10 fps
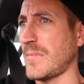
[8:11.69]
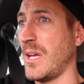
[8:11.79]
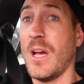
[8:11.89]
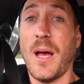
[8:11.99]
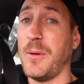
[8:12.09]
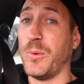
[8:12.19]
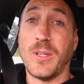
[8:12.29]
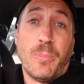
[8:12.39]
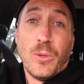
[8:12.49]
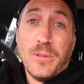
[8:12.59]
I mean, we
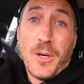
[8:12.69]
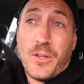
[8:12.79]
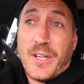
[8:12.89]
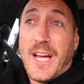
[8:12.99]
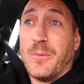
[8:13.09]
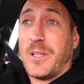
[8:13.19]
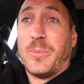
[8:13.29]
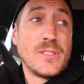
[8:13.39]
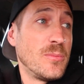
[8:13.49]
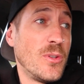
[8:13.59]
could pull the motor out, and we
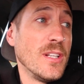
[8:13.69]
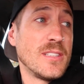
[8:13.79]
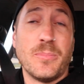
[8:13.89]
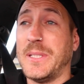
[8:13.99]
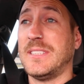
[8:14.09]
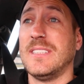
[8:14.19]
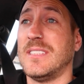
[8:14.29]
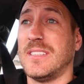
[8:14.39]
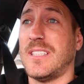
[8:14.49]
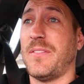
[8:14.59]
could put some rods and
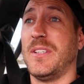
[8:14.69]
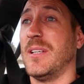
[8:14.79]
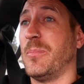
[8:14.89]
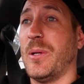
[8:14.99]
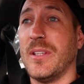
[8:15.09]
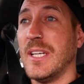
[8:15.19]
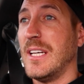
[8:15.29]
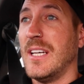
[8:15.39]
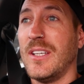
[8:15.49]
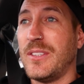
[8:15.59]
pistons and stuff in it and put
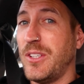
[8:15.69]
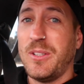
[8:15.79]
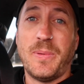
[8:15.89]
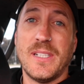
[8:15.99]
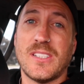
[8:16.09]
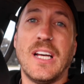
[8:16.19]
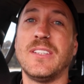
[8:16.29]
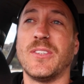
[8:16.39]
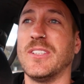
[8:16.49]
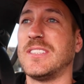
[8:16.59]
30
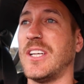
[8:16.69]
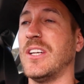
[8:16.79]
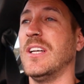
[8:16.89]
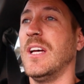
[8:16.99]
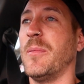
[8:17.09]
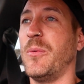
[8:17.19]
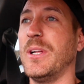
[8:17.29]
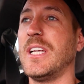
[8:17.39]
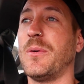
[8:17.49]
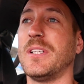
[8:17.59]
PSI through it. So, but
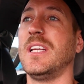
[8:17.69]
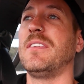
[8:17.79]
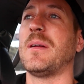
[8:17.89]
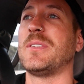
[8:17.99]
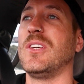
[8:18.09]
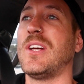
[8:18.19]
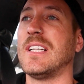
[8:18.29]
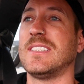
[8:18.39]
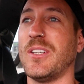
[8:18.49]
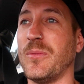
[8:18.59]
really I want to leave it up to you
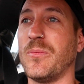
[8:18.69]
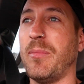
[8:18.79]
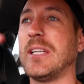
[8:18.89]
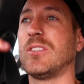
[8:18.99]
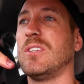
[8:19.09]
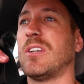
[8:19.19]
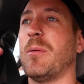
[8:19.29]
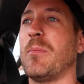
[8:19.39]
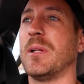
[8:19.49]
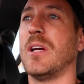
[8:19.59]
guys. So make sure you
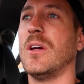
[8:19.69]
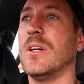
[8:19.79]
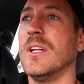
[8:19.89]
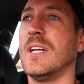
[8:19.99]
comment below.